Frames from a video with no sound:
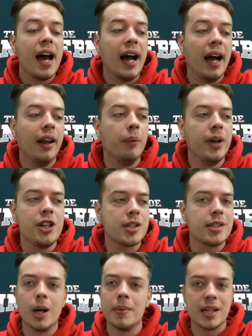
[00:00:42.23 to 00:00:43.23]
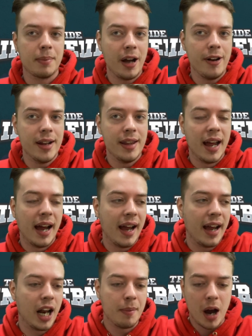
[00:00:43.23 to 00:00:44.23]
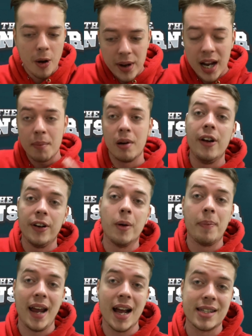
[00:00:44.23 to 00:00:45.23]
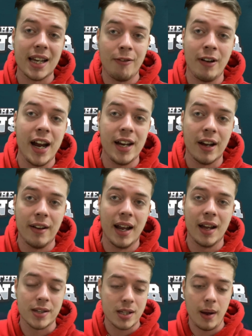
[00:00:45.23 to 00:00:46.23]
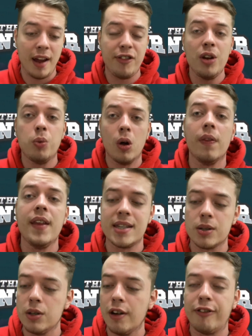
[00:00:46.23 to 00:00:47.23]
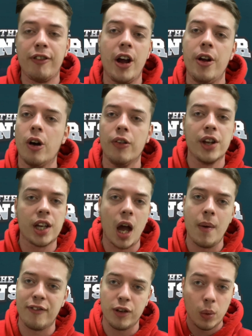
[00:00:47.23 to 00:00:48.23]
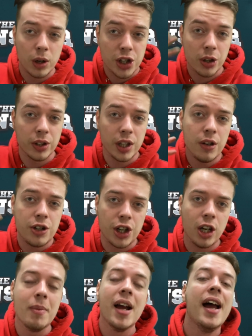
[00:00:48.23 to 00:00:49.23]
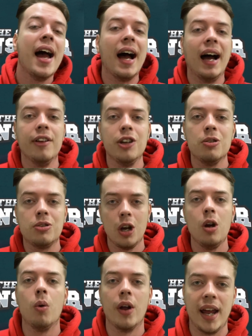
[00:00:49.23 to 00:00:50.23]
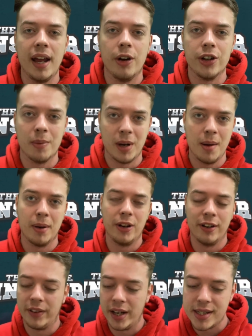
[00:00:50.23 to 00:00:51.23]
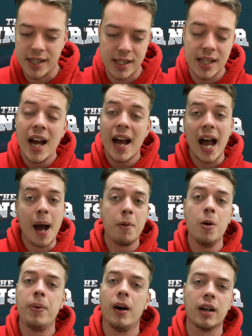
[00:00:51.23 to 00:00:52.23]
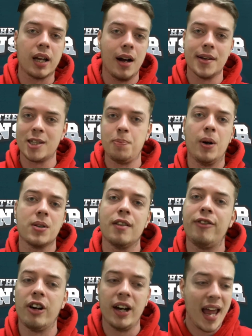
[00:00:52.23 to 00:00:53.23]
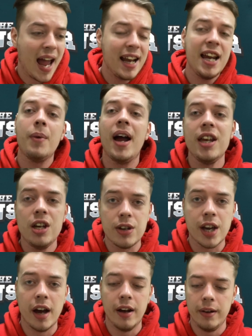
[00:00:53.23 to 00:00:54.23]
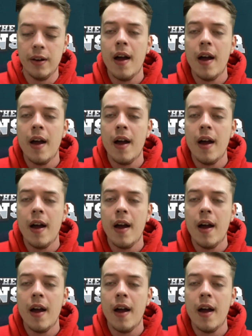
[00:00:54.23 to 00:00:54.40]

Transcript: And we just stopped uploading there, and I'm only uploading on PSN Radio now. So if you want this on your phone, on the go, if you're watching on YouTube, and you do want it on your mobile devices, Apple Podcasts, Spotify, anywhere you go,